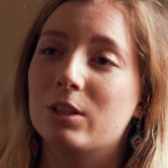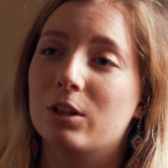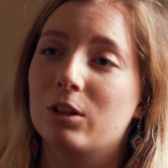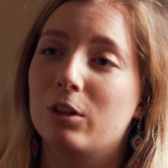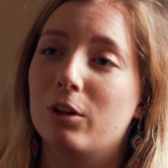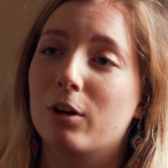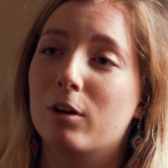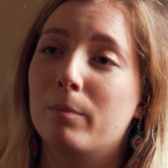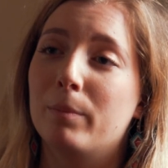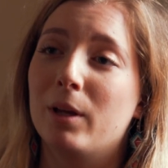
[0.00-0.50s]
to
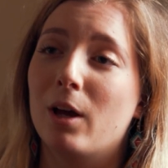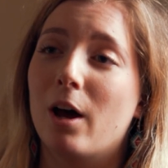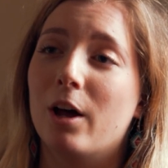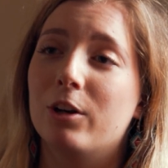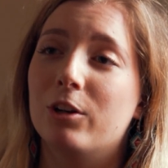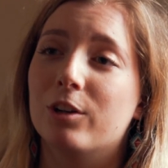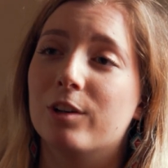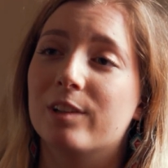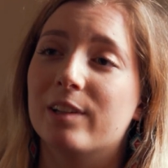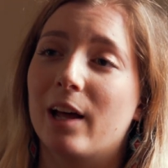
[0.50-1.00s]
look
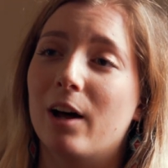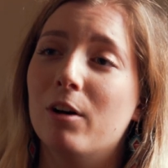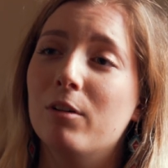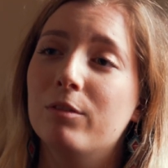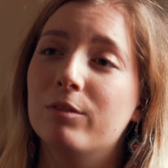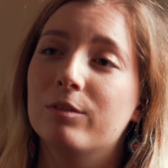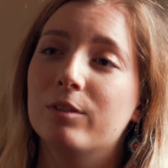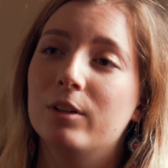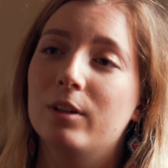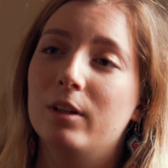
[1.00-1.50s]
beyond
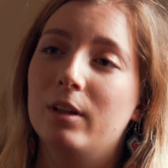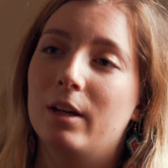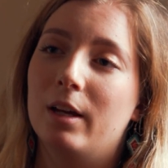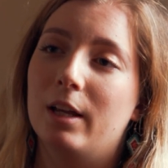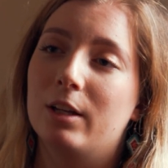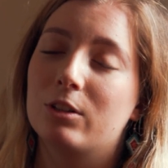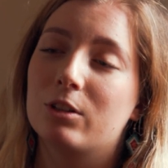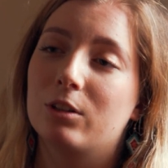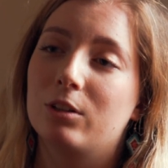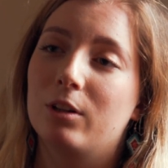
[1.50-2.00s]
yourself
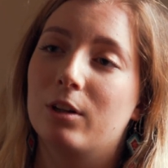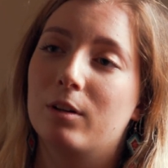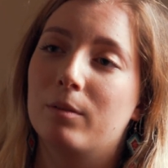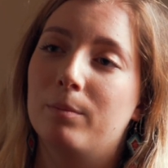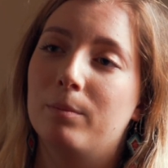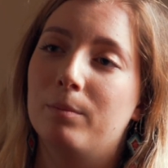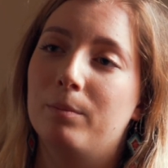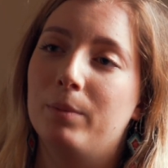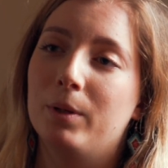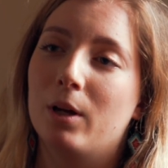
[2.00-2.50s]
and to look
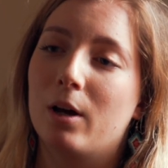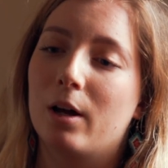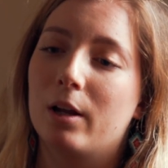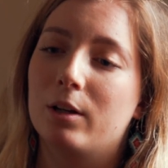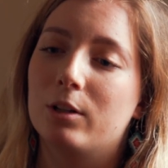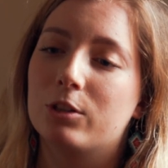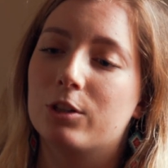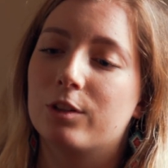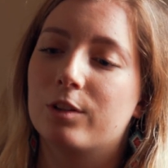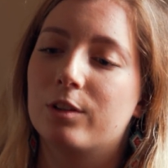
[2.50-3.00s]

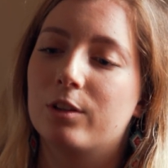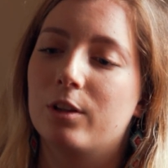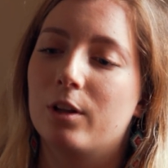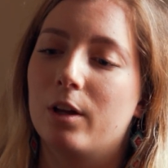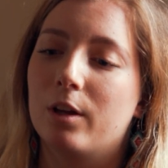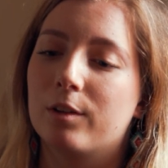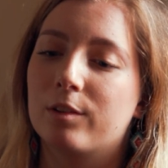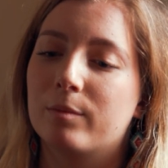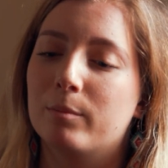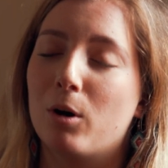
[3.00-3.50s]
beyond just
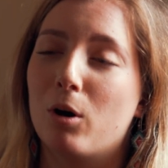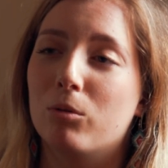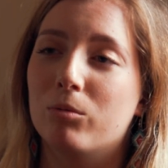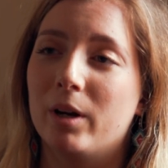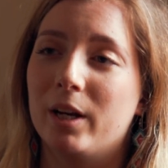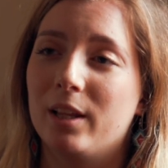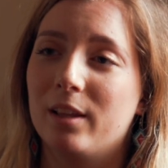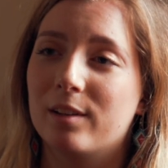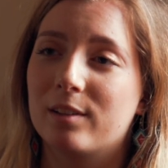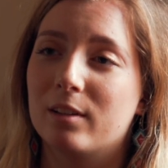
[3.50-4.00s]
the small
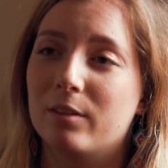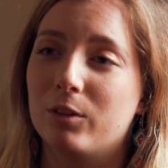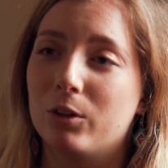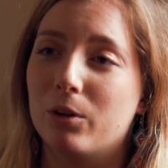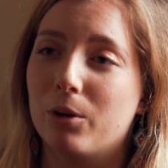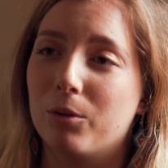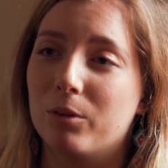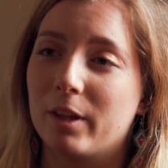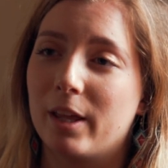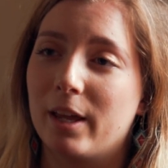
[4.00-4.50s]
radius of your own